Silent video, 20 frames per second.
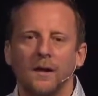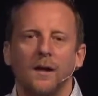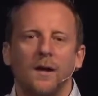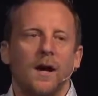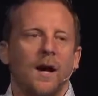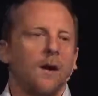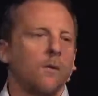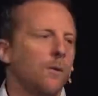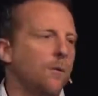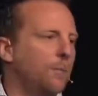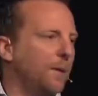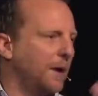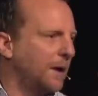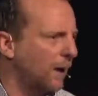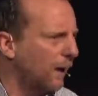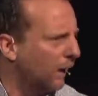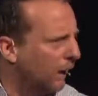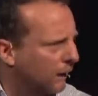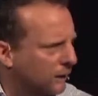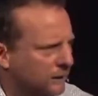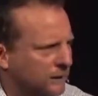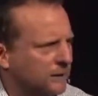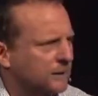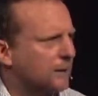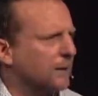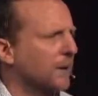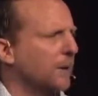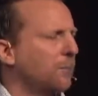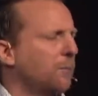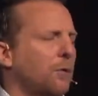I would be
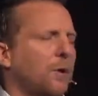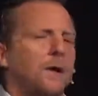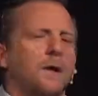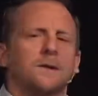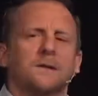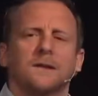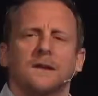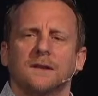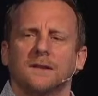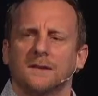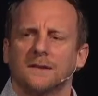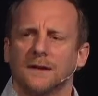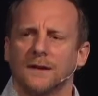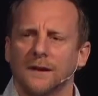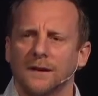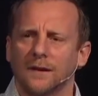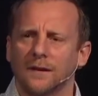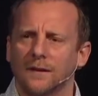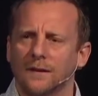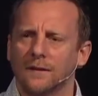constantly processing,